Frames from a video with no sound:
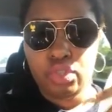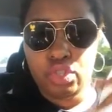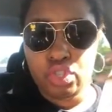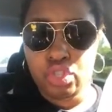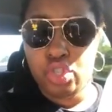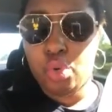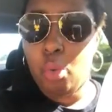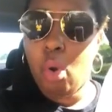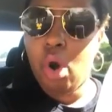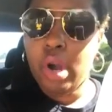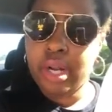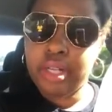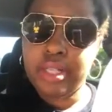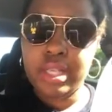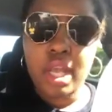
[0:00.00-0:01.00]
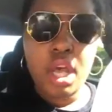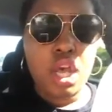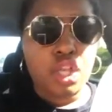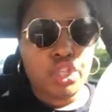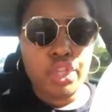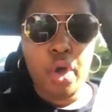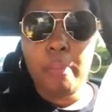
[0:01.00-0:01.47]
towards.
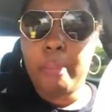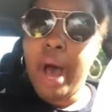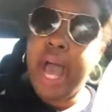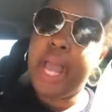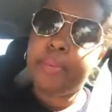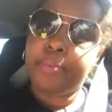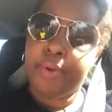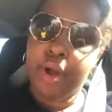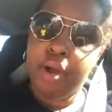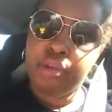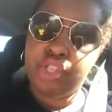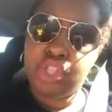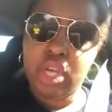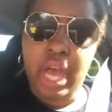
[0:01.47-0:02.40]
So my approach,